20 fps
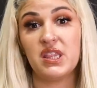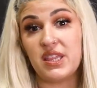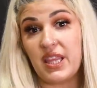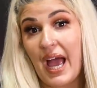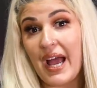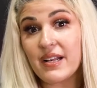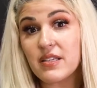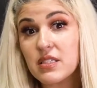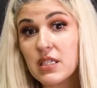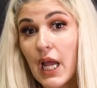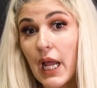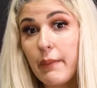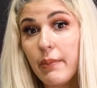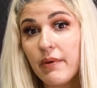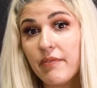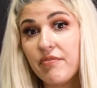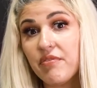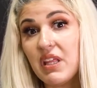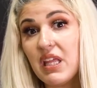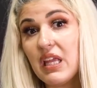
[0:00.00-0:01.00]
that type
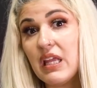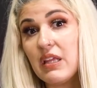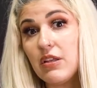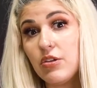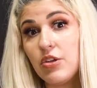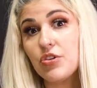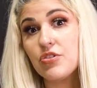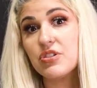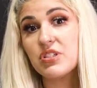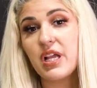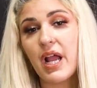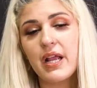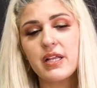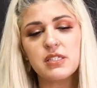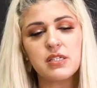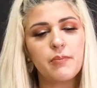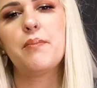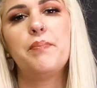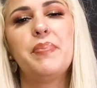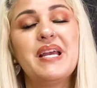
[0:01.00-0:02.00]
of thing in your
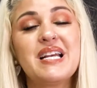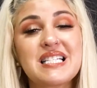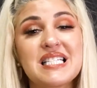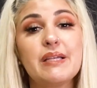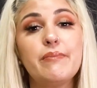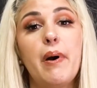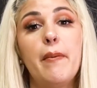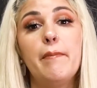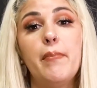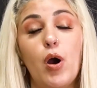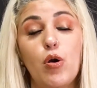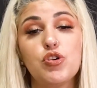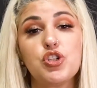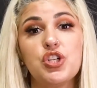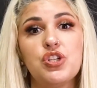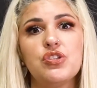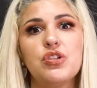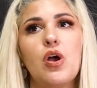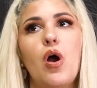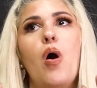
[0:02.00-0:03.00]
signs, pick some
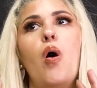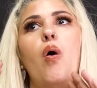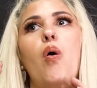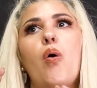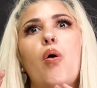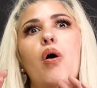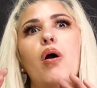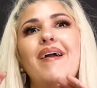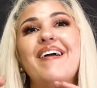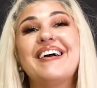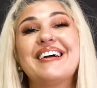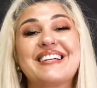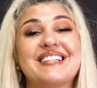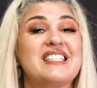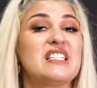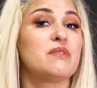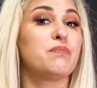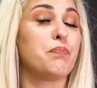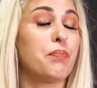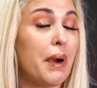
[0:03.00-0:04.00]
emotions or
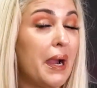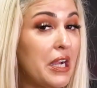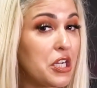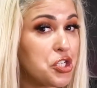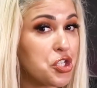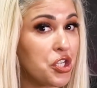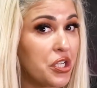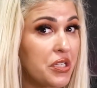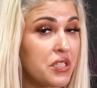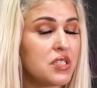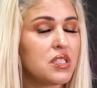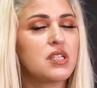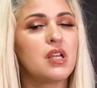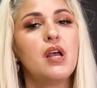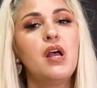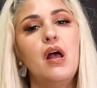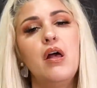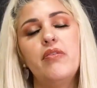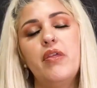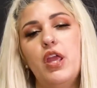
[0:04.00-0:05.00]
expressions
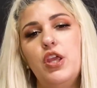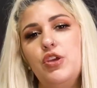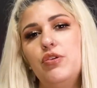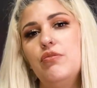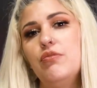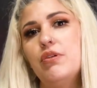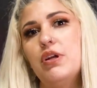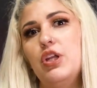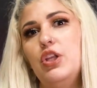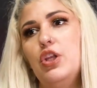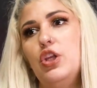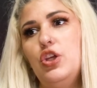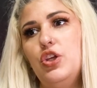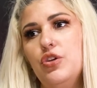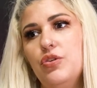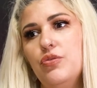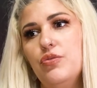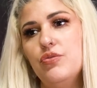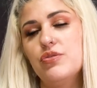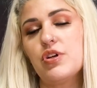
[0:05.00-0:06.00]
that you can
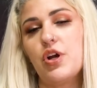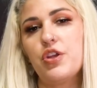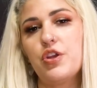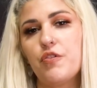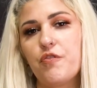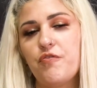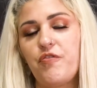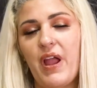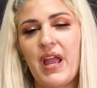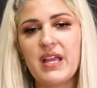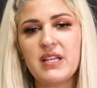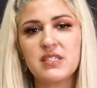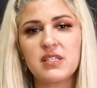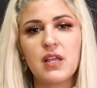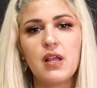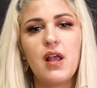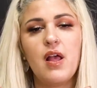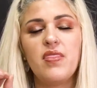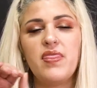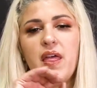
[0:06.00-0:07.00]
use on your face
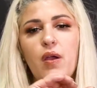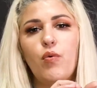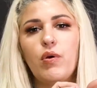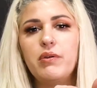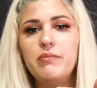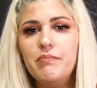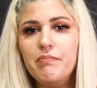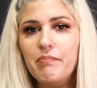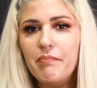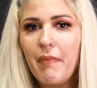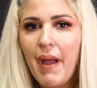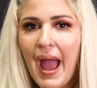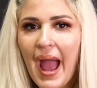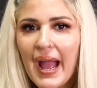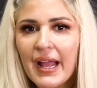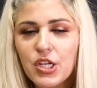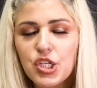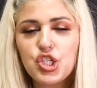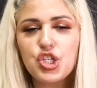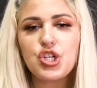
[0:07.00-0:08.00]
that would
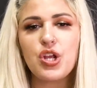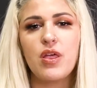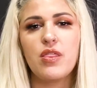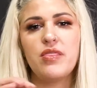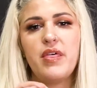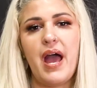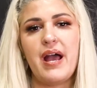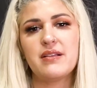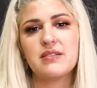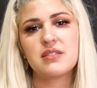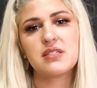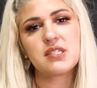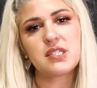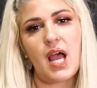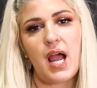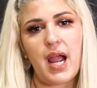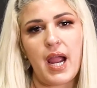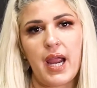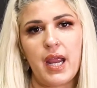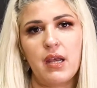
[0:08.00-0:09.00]
match that
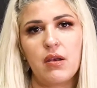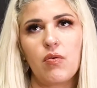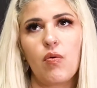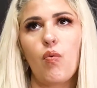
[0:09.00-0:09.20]
sign.